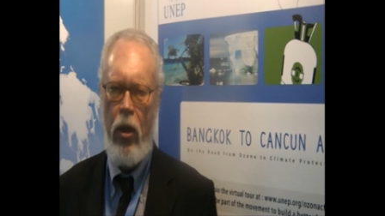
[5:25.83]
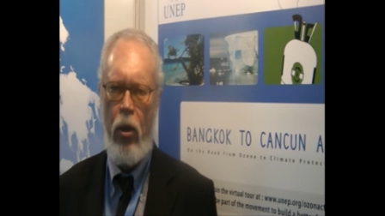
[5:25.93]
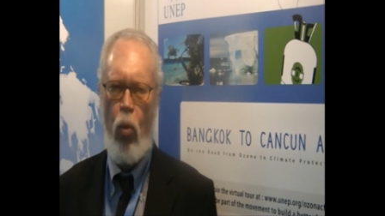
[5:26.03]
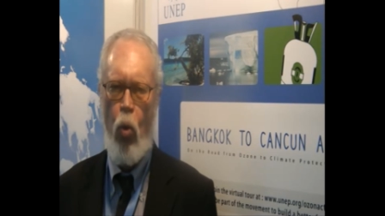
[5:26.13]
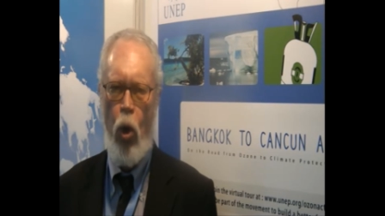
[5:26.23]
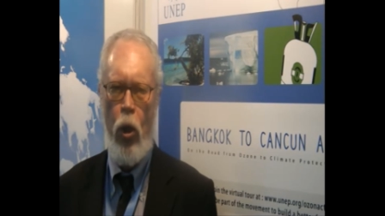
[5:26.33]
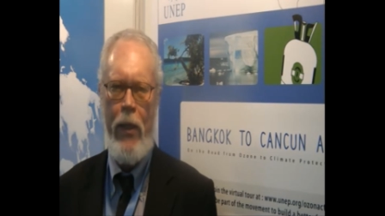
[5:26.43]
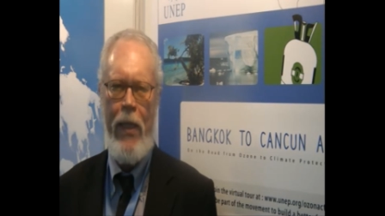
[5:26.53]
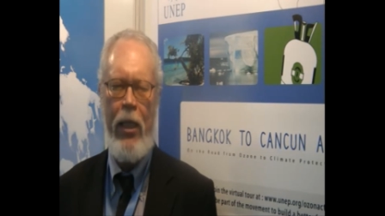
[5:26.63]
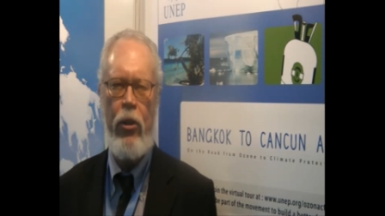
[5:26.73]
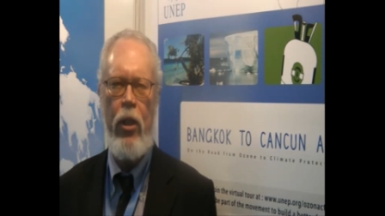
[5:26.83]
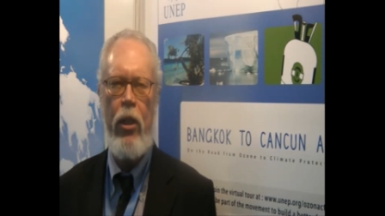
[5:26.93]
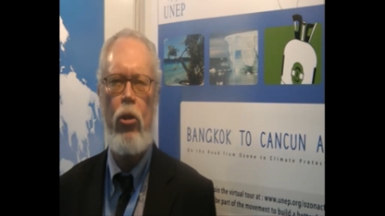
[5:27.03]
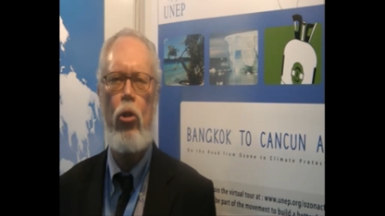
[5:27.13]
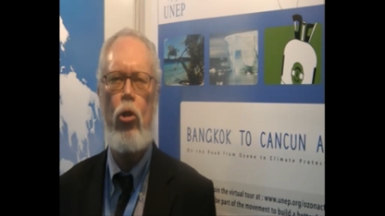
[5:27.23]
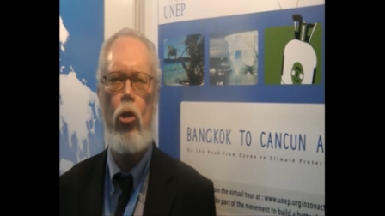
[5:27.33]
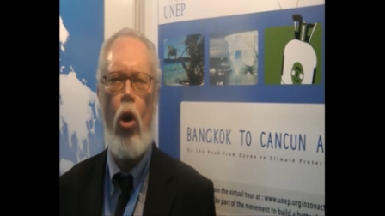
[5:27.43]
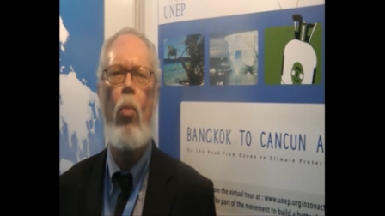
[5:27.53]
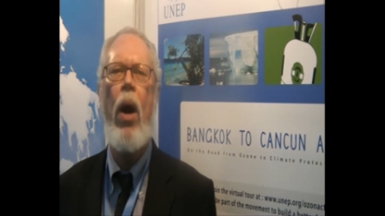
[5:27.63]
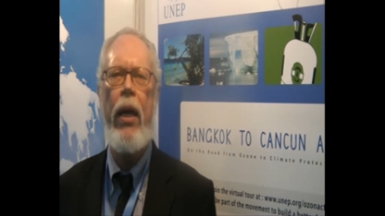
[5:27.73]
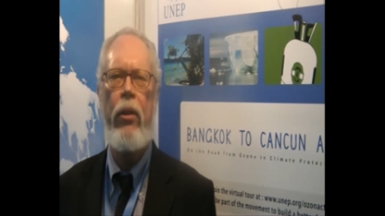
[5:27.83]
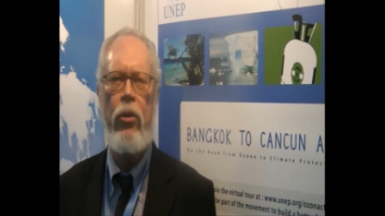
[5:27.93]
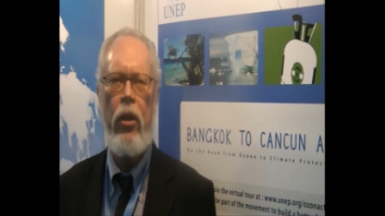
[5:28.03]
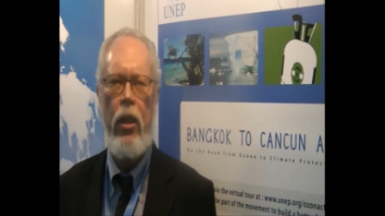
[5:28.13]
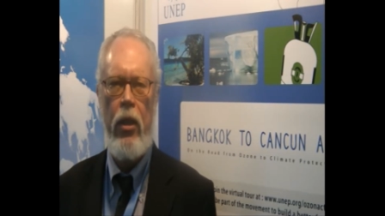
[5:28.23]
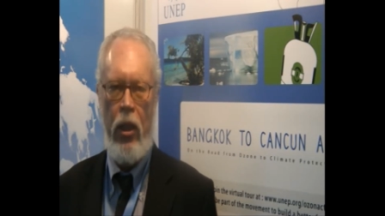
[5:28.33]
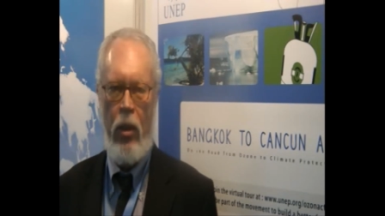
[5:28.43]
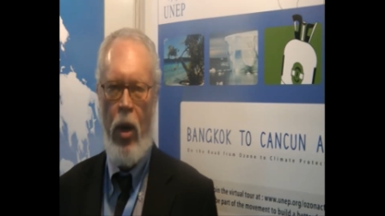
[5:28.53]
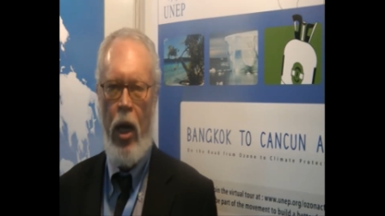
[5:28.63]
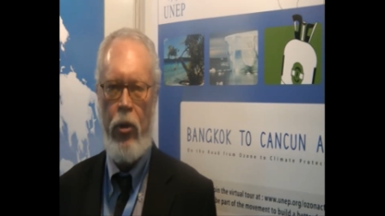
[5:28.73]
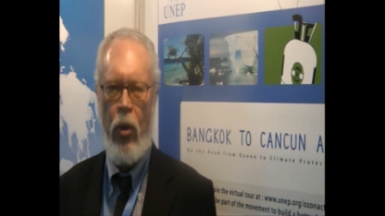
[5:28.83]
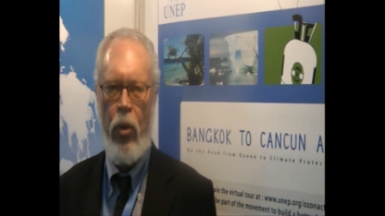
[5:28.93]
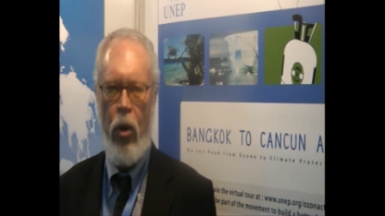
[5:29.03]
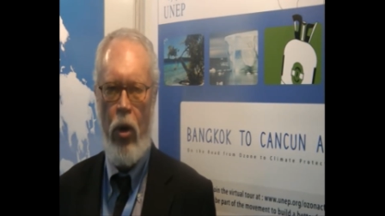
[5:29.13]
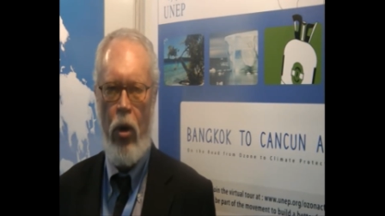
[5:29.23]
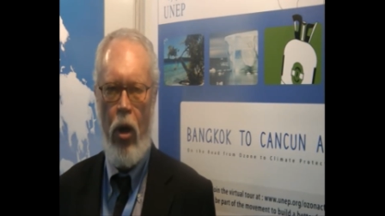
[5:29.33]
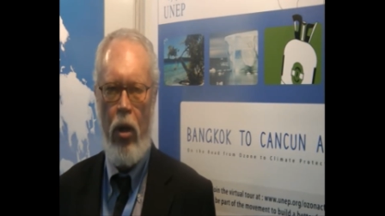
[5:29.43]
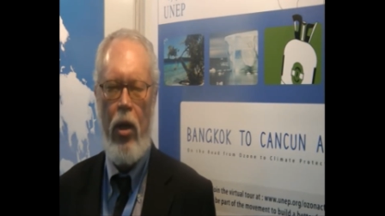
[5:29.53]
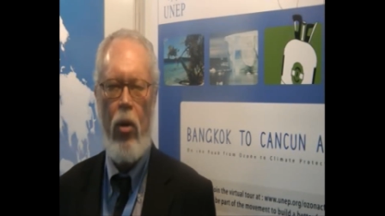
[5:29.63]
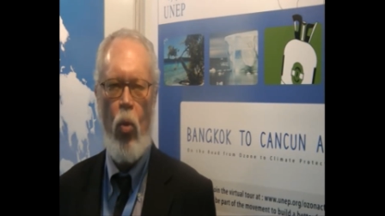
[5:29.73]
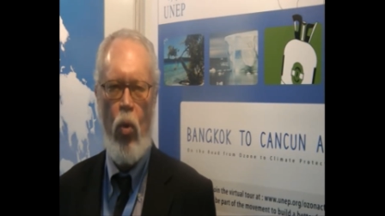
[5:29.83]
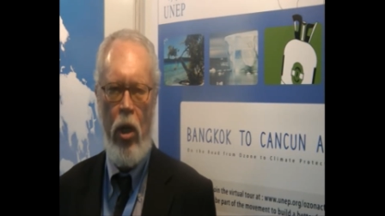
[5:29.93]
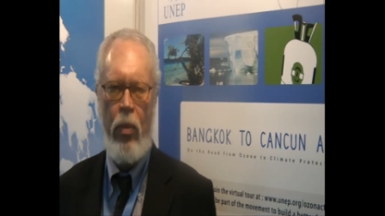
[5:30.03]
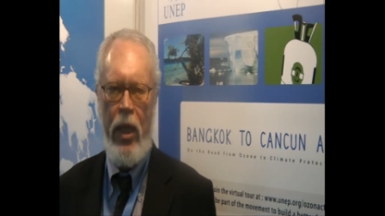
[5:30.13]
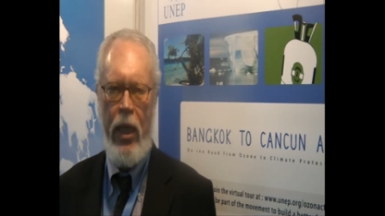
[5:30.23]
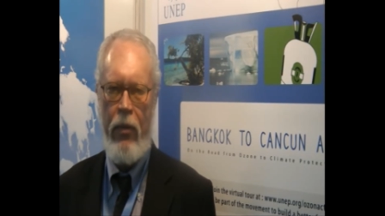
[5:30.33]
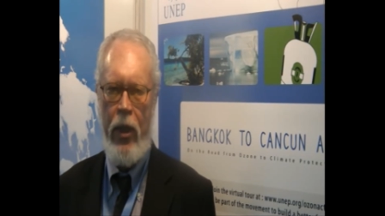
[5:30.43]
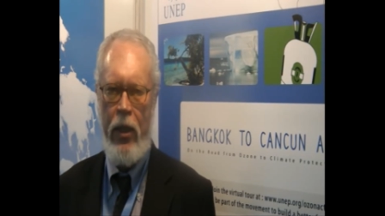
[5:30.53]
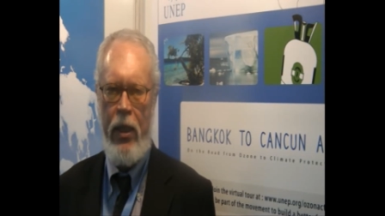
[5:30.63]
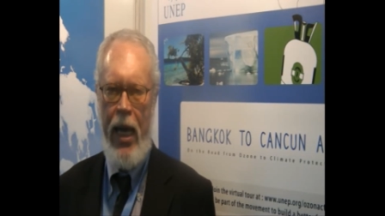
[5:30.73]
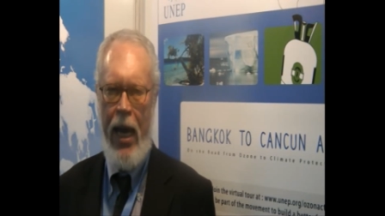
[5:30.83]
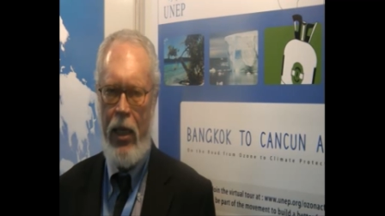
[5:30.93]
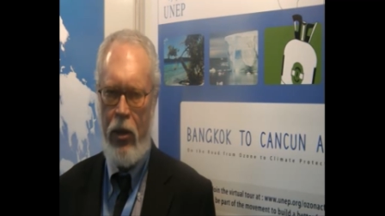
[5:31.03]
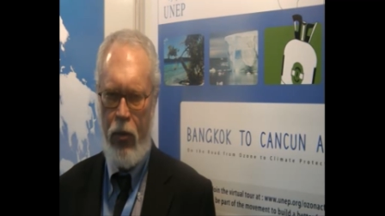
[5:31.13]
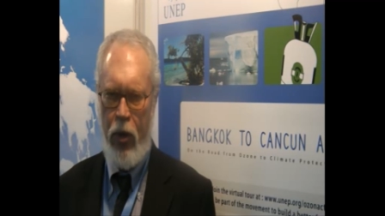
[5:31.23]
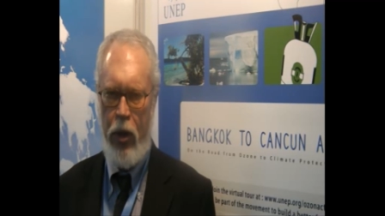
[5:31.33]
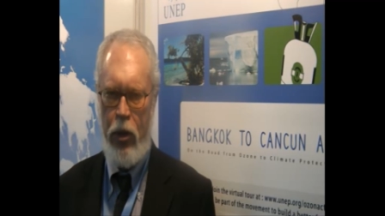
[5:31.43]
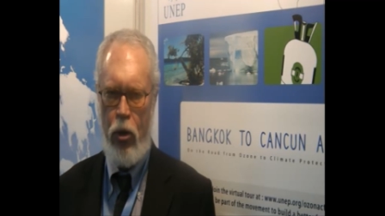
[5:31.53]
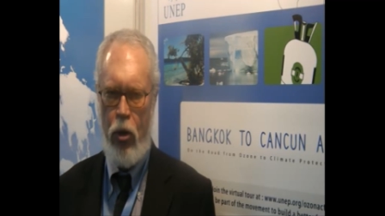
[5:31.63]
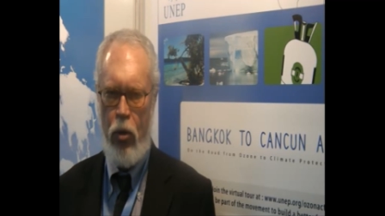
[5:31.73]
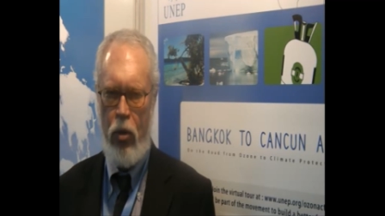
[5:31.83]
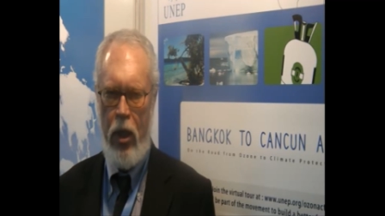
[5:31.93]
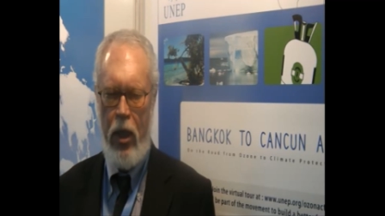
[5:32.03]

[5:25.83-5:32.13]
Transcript: The world needs this so much that the Montreal Protocol will be given this task very soon